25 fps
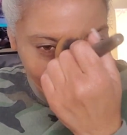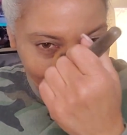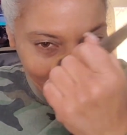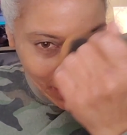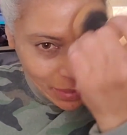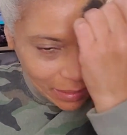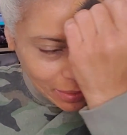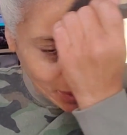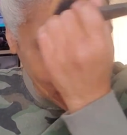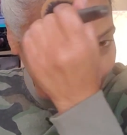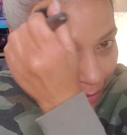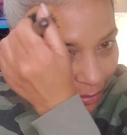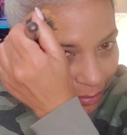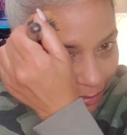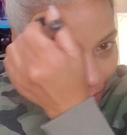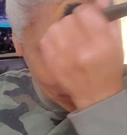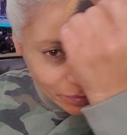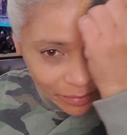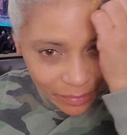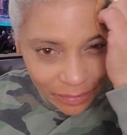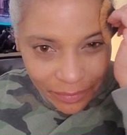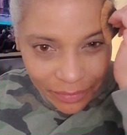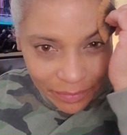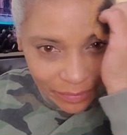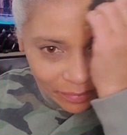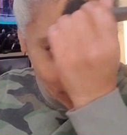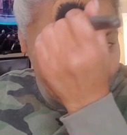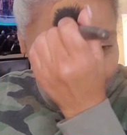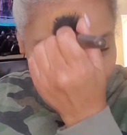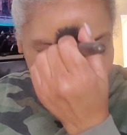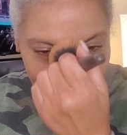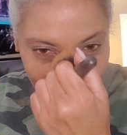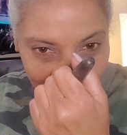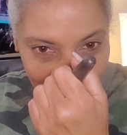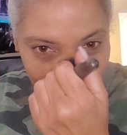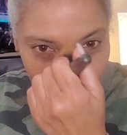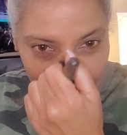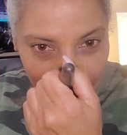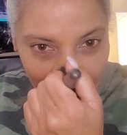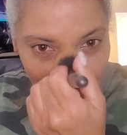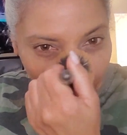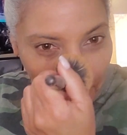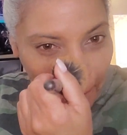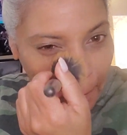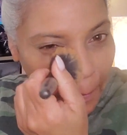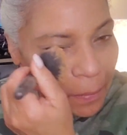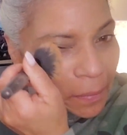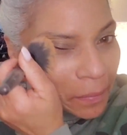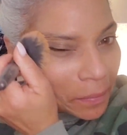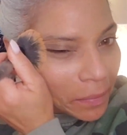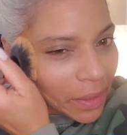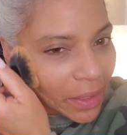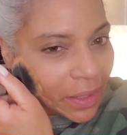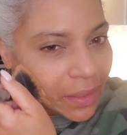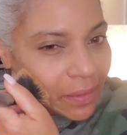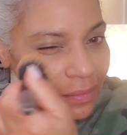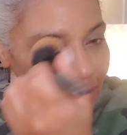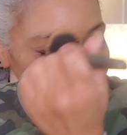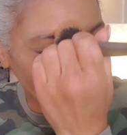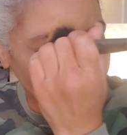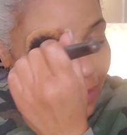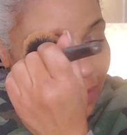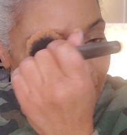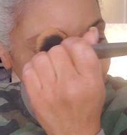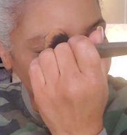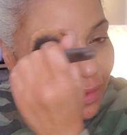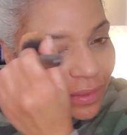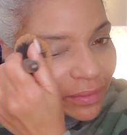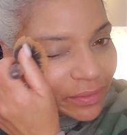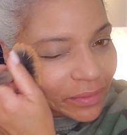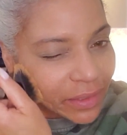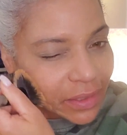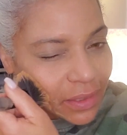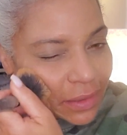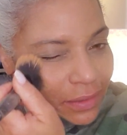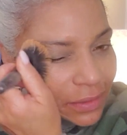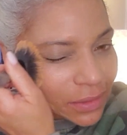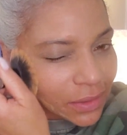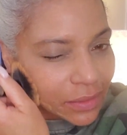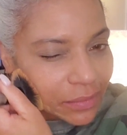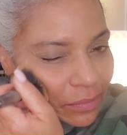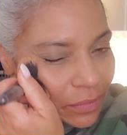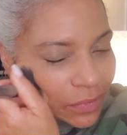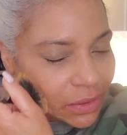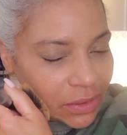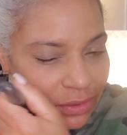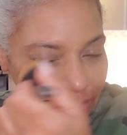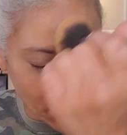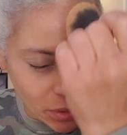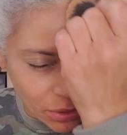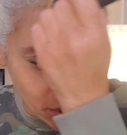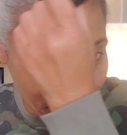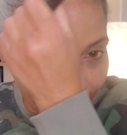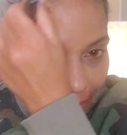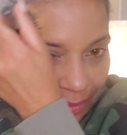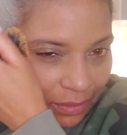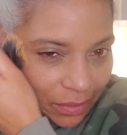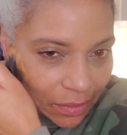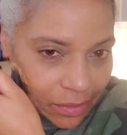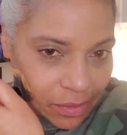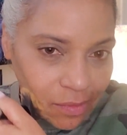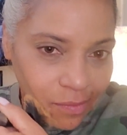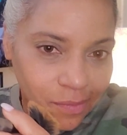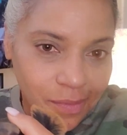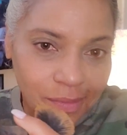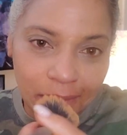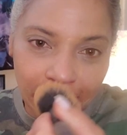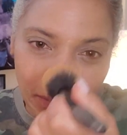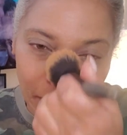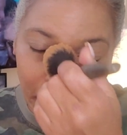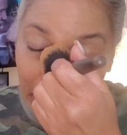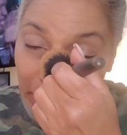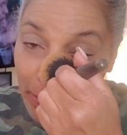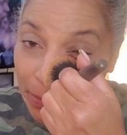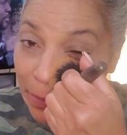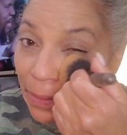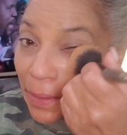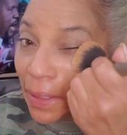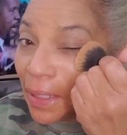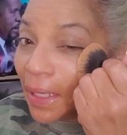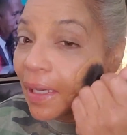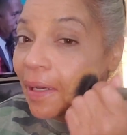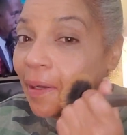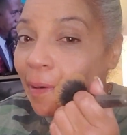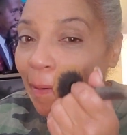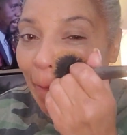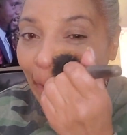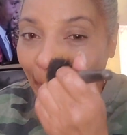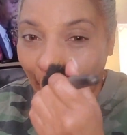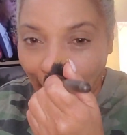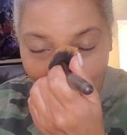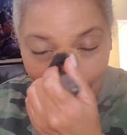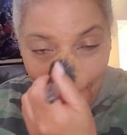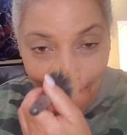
to go around the areas in which we want to now